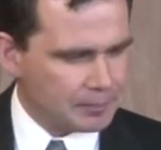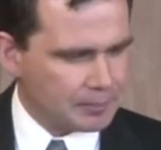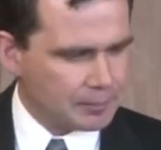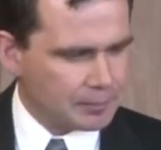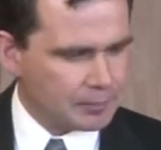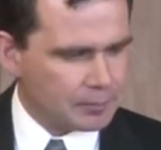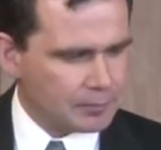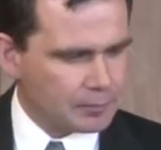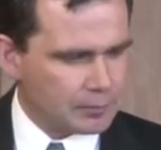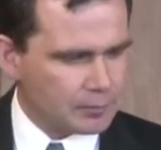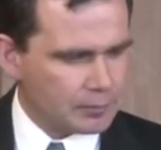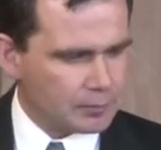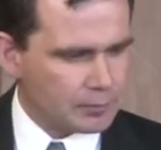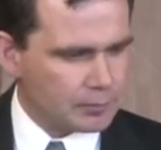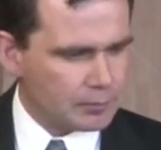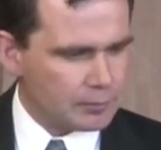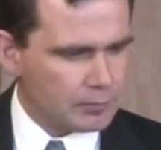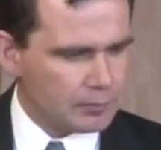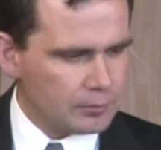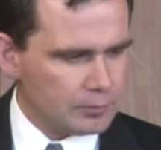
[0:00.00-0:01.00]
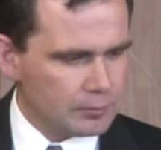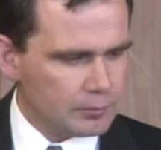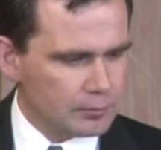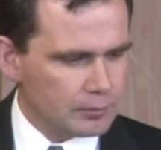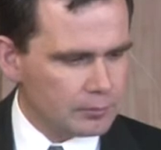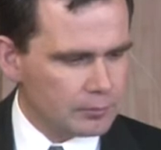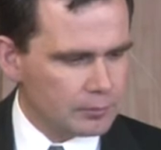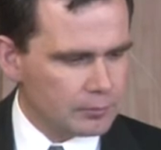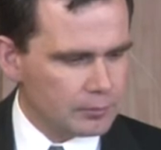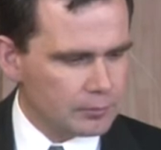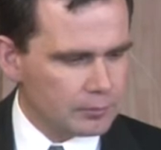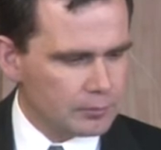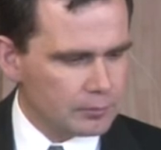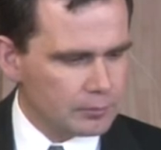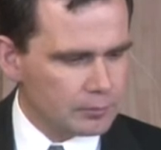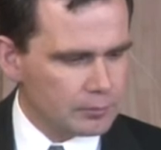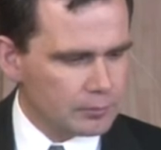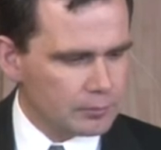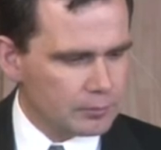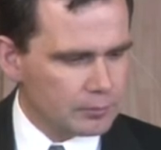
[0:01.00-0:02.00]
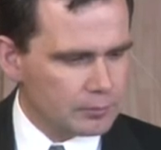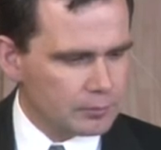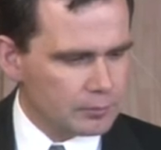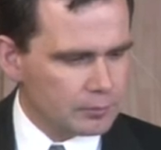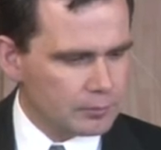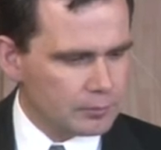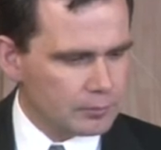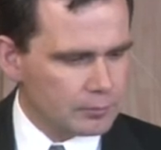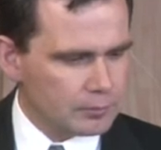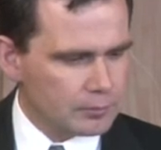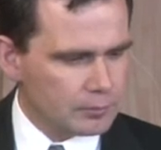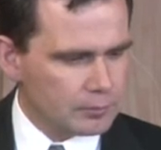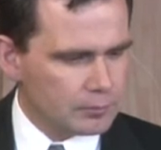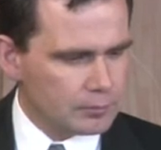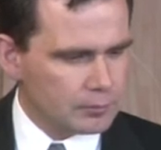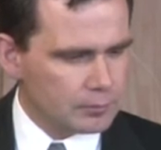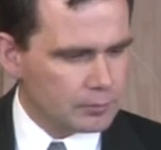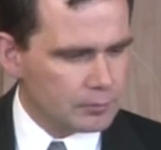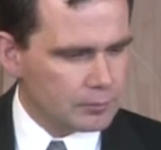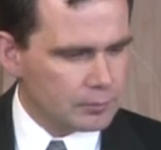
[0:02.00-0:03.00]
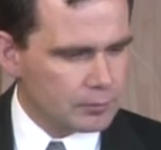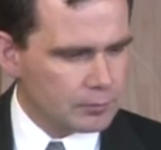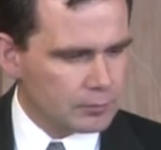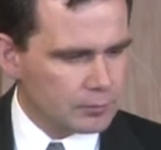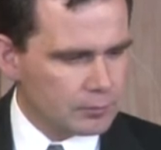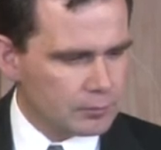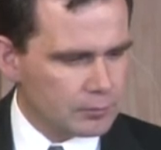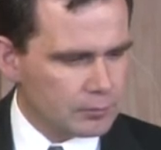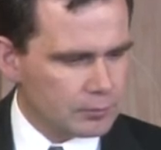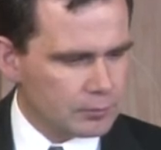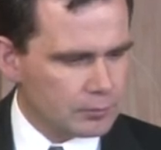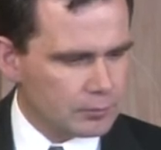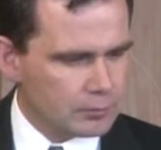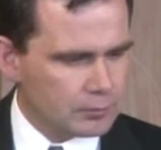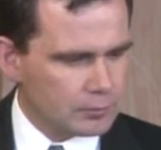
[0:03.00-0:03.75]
Nothing is said.